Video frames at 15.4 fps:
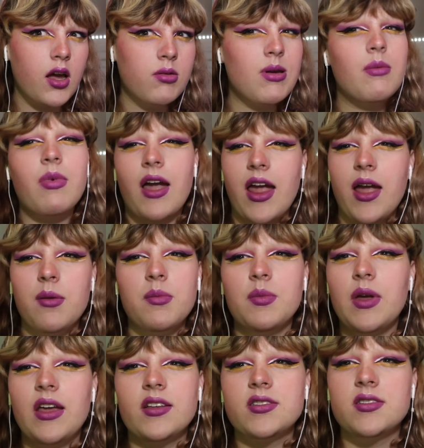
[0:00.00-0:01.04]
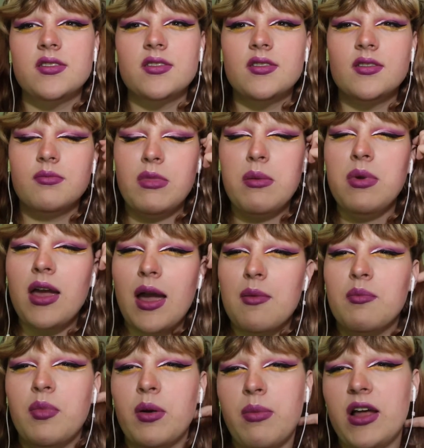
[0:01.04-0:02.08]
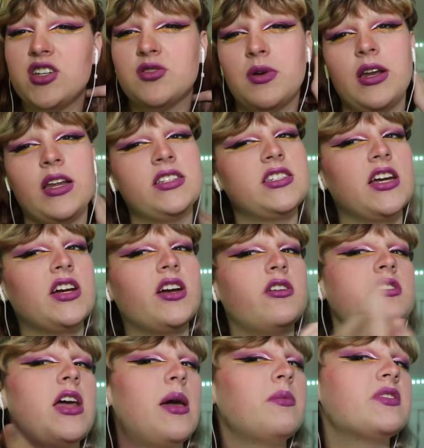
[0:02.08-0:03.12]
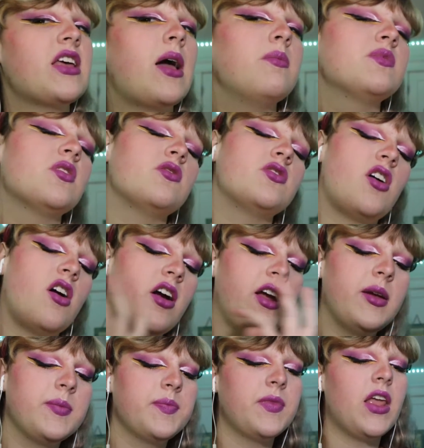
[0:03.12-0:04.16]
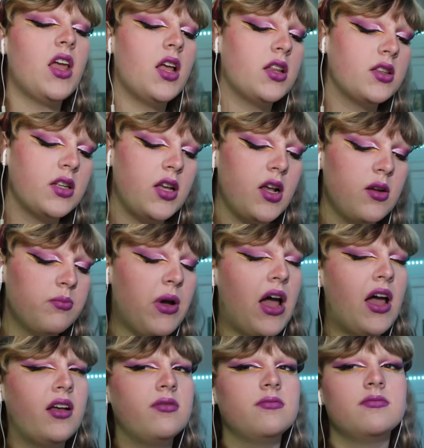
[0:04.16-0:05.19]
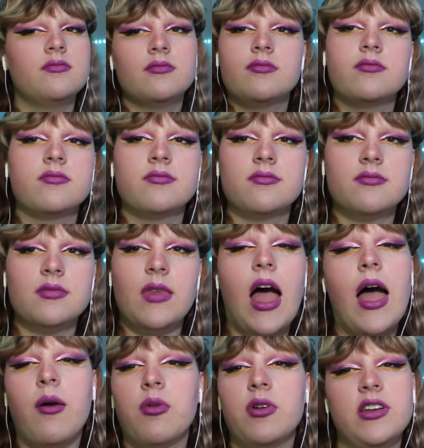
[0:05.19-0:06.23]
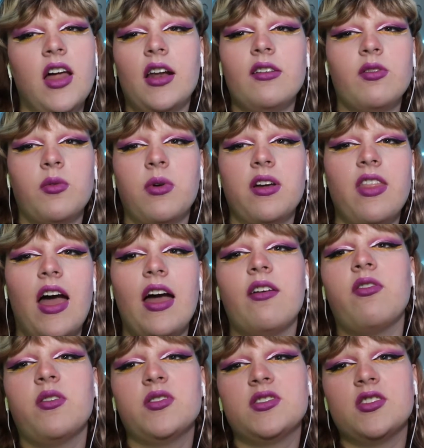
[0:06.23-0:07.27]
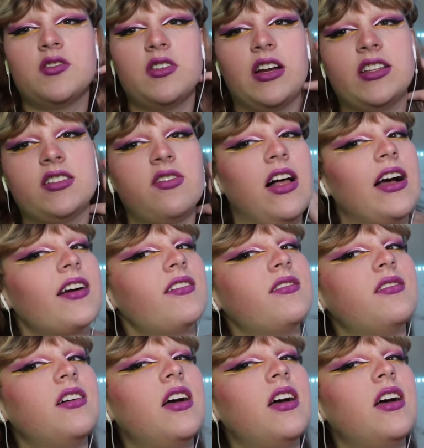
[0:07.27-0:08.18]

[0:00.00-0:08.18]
maybe I am being maybe I'm perpetuating stereotypes. I'm so sorry. But I would not even wear that if it was the trans flag.